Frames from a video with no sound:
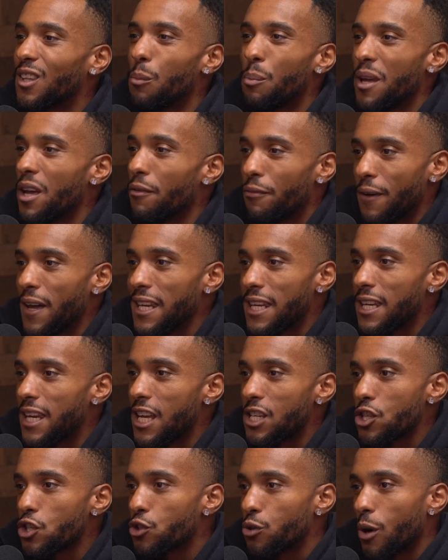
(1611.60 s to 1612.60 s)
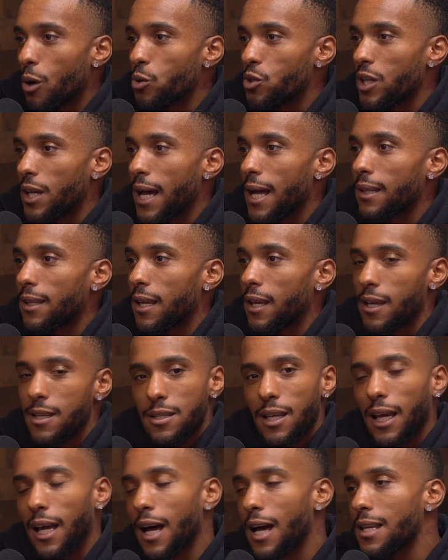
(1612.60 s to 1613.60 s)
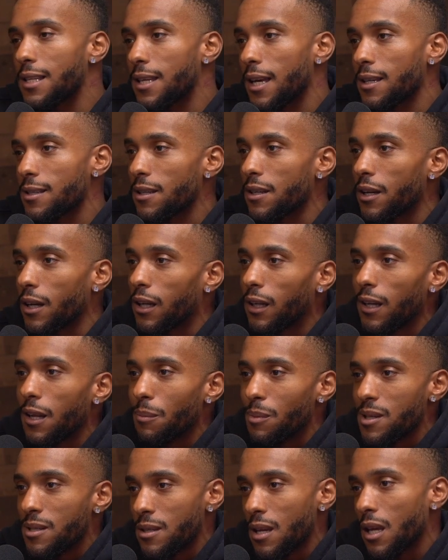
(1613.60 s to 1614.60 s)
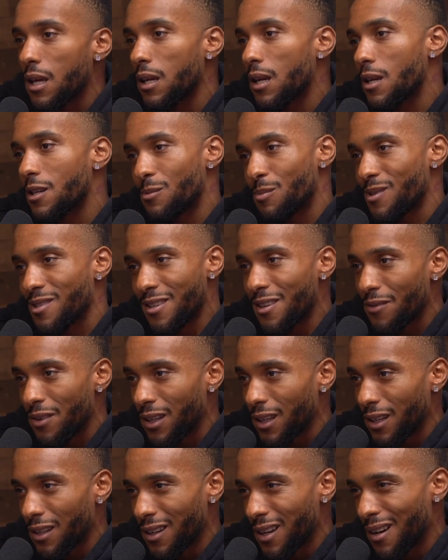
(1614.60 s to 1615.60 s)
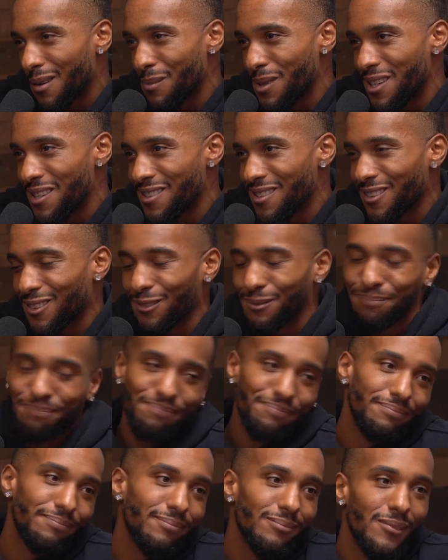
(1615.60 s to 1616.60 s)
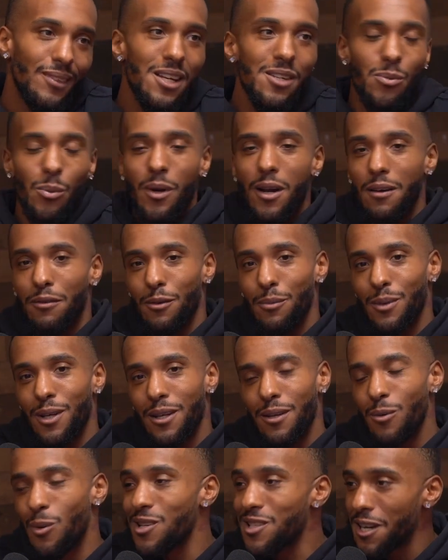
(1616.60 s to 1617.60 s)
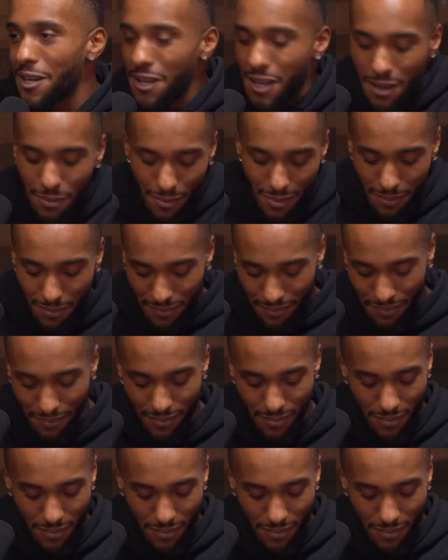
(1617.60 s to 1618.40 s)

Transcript: look to be offended. They just throw shit out there because the context of the clip is saying that specifically. You know what I mean? So, it's whatever, man. What's her name?